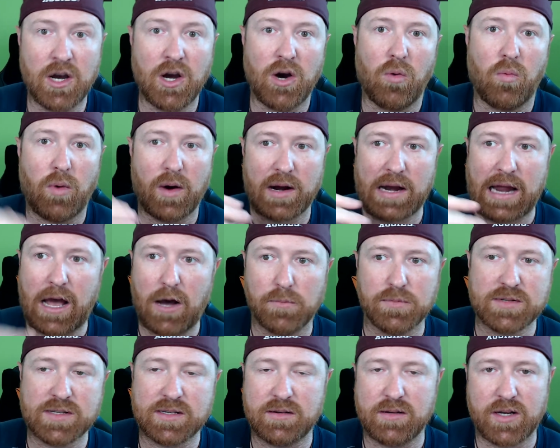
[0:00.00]
what
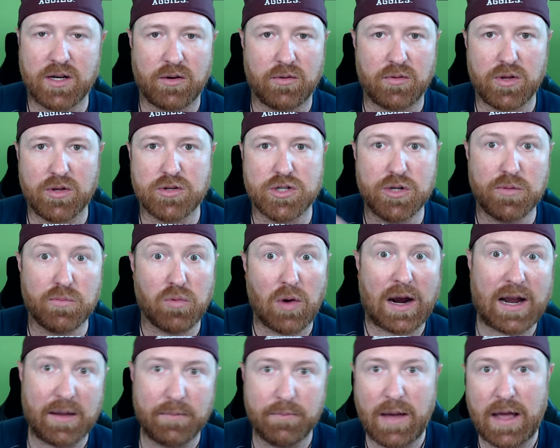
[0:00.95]
helps, YouTube
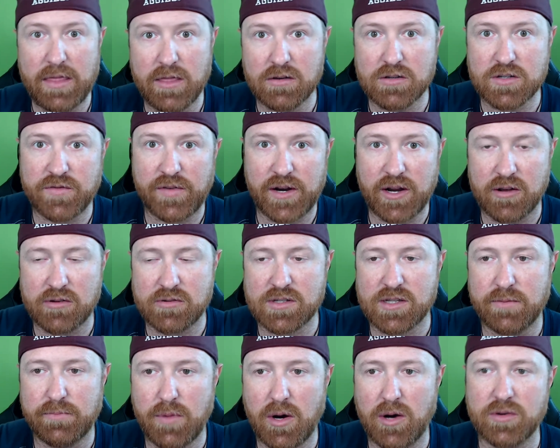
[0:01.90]
recommend those videos the
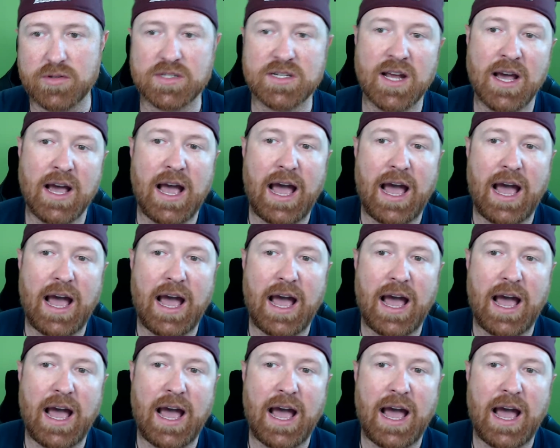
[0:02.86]
most.